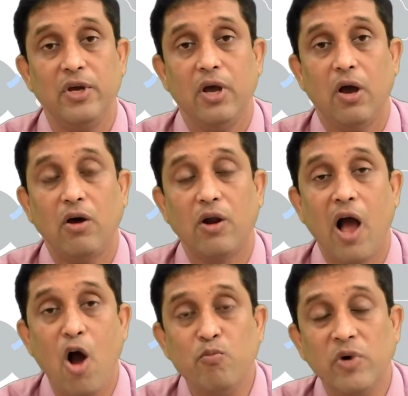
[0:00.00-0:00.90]
or
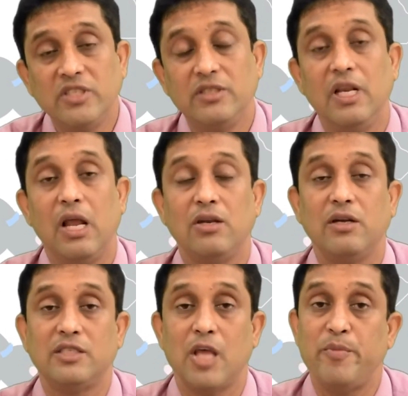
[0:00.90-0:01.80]
how much the
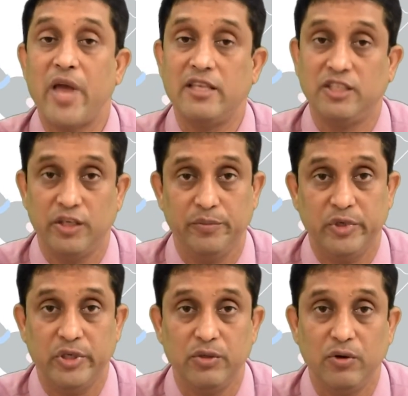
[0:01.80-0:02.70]
learners have achieved.